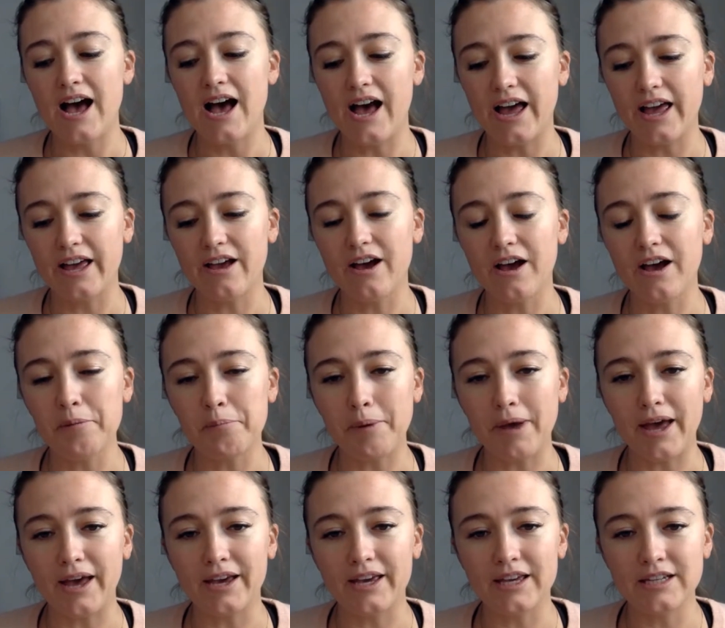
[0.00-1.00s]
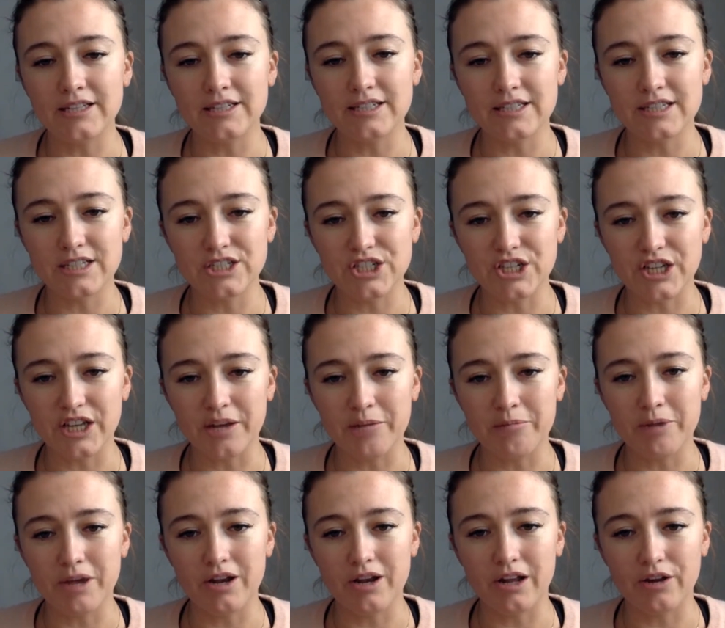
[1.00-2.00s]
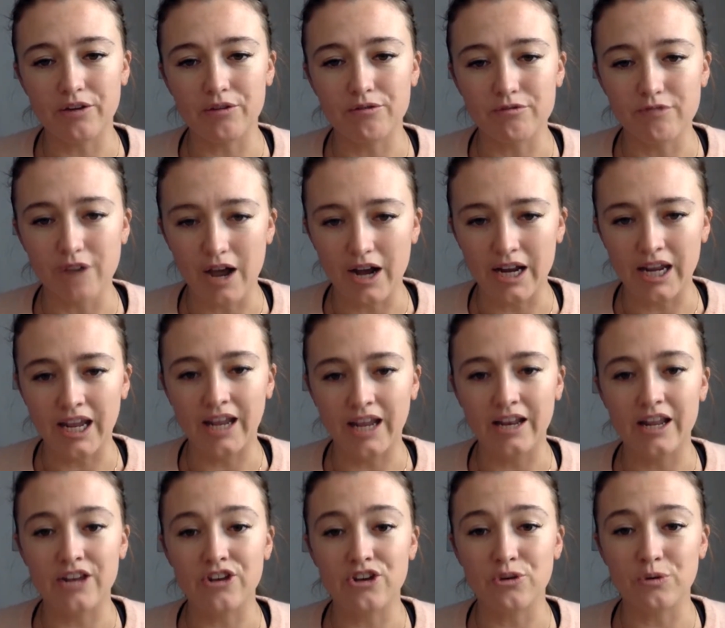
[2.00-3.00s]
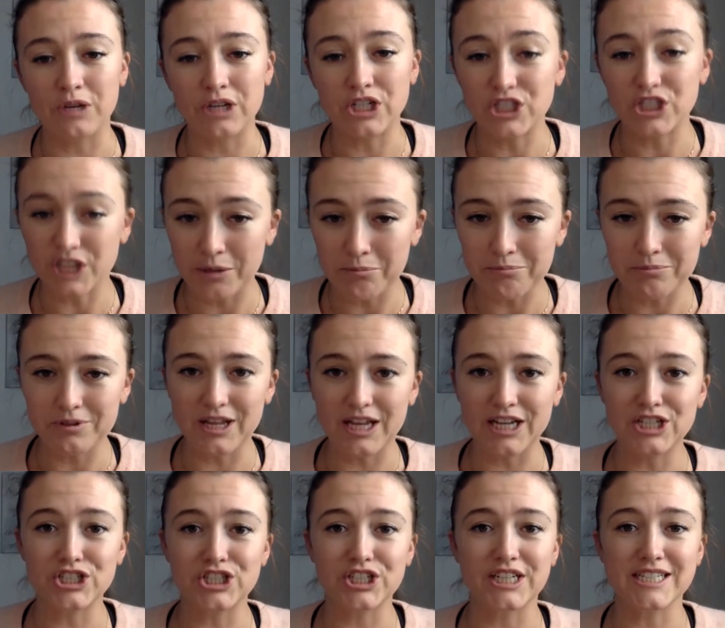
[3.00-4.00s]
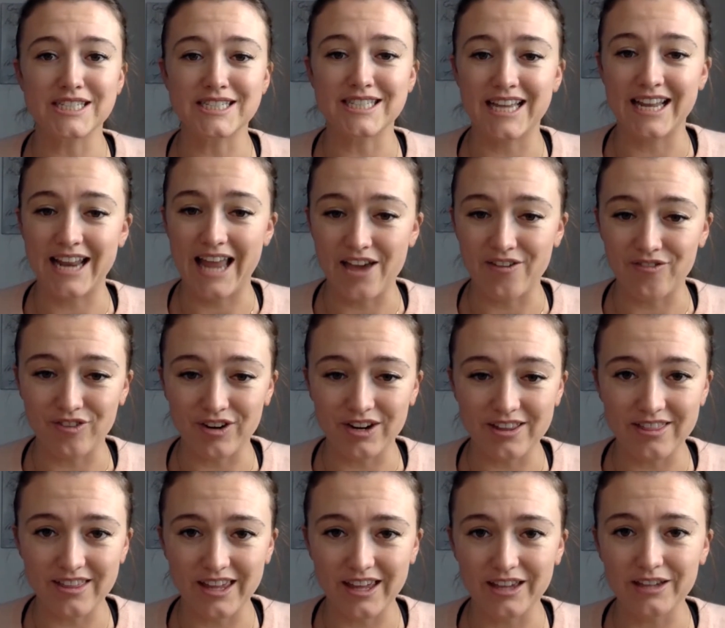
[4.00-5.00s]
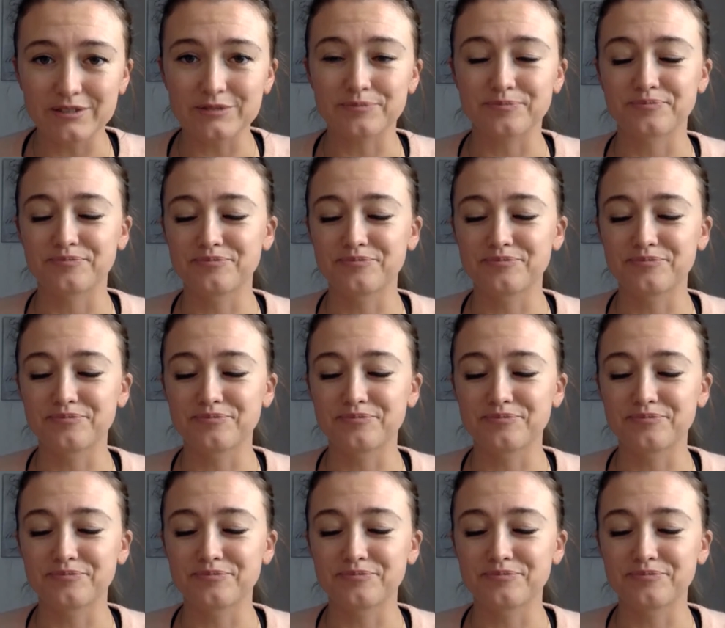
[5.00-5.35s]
I got back into the gym and like running and doing jump lunges and everything